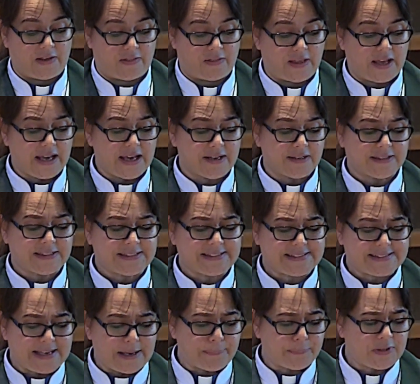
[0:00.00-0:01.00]
They
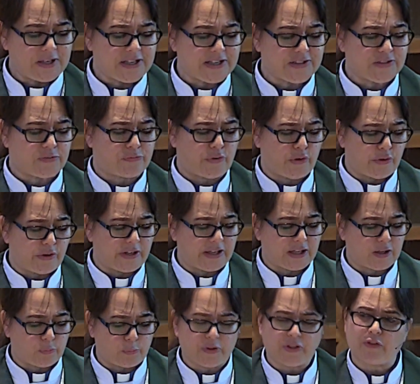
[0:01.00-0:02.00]
accept his
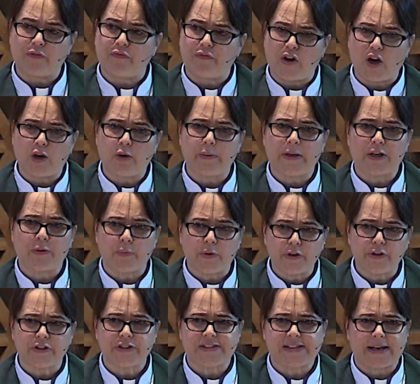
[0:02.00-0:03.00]
verdict with the following words,